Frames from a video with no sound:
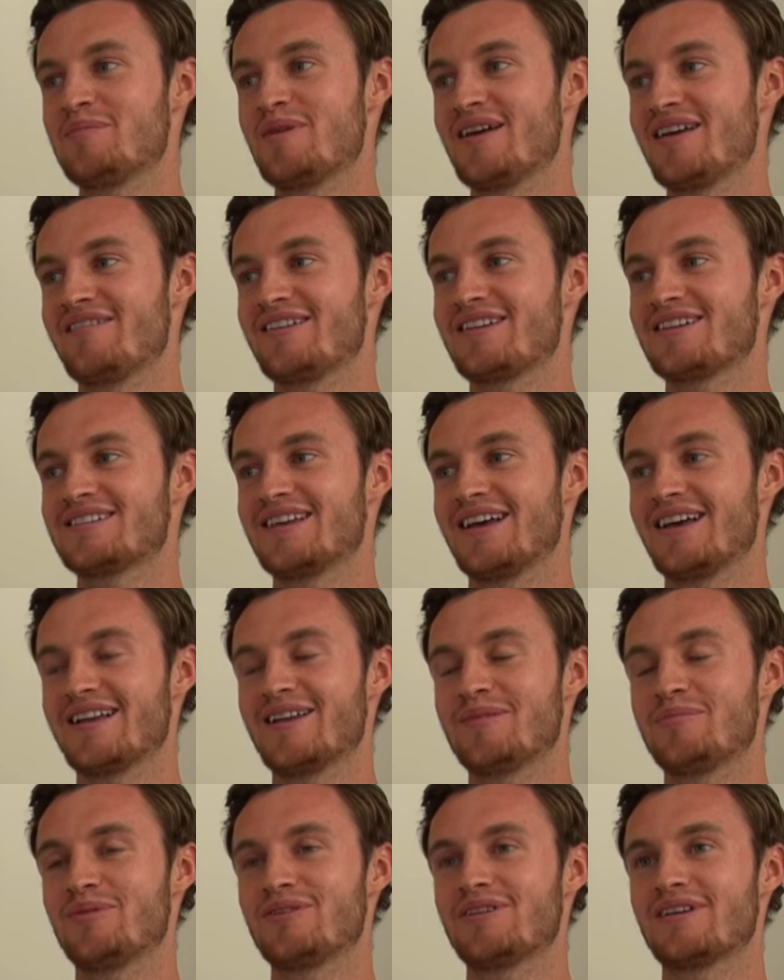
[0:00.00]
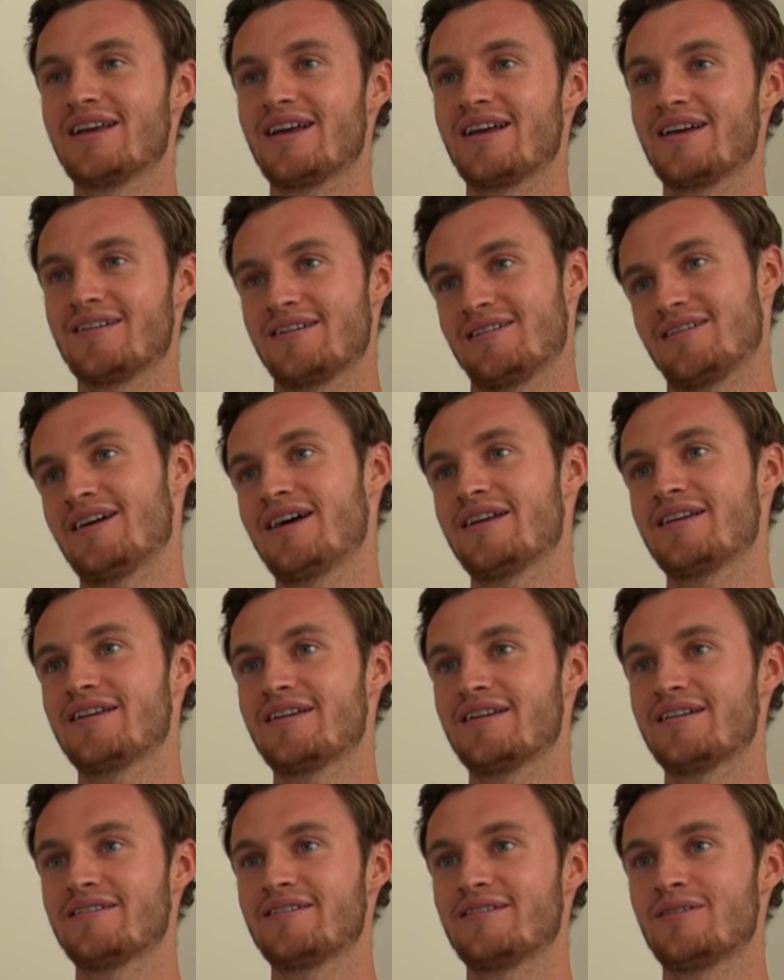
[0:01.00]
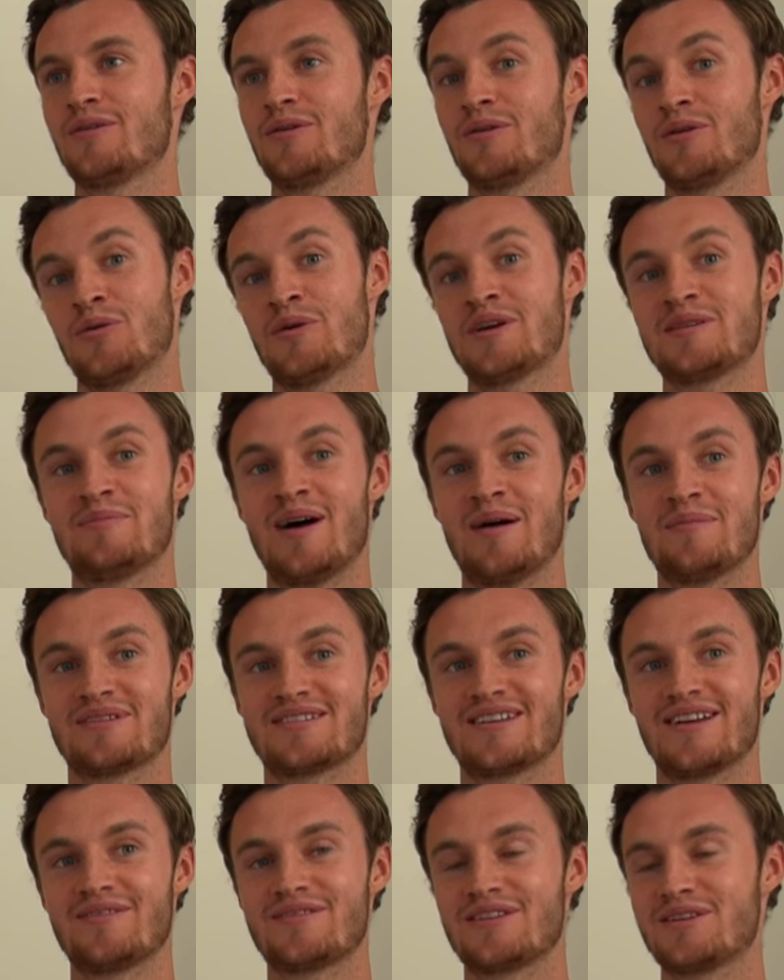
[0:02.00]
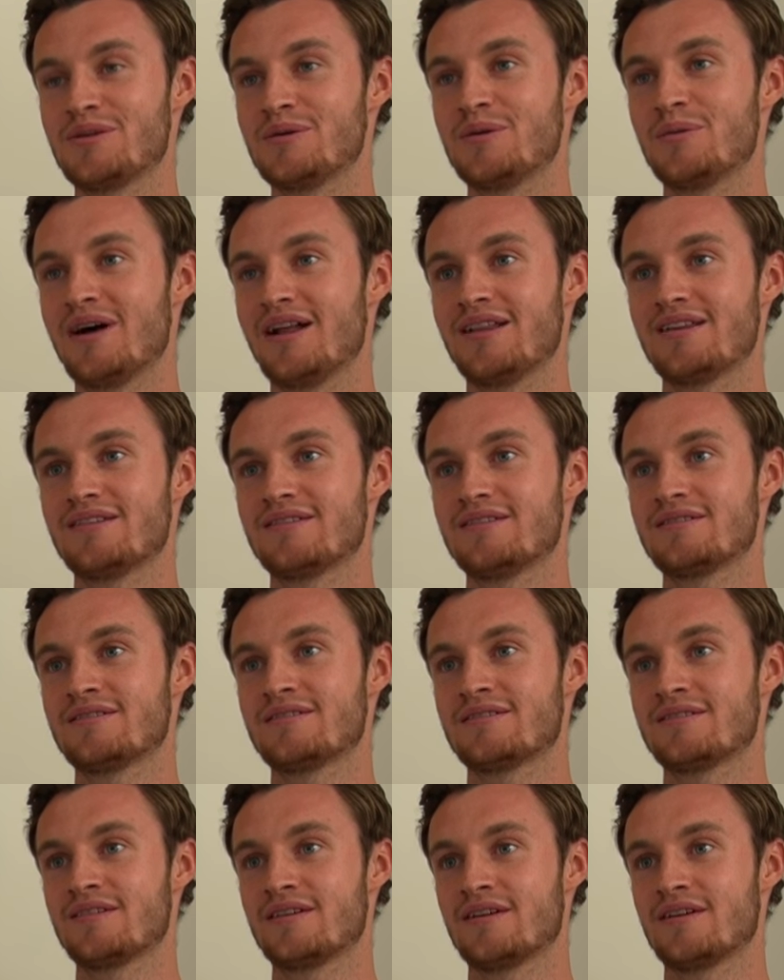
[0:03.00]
a bit of a decider, but yeah, I'd always back myself to do well, and